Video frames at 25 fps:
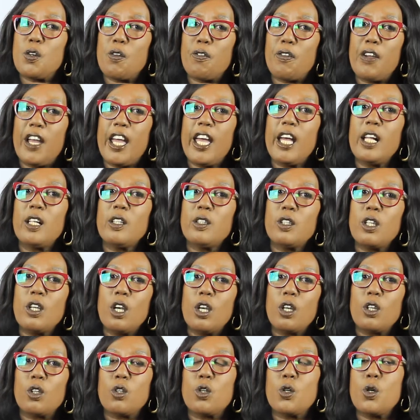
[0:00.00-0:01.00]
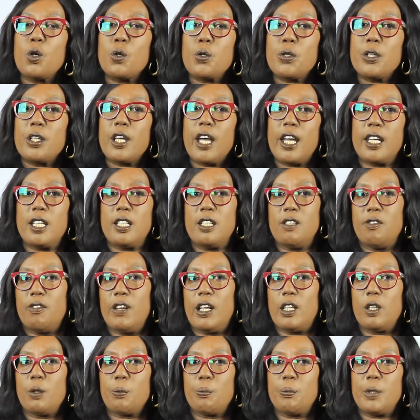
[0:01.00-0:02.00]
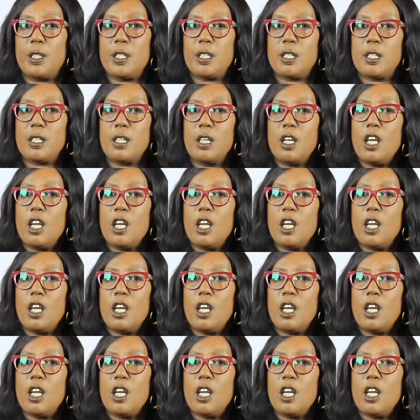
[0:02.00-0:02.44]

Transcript: of health, growth, and development.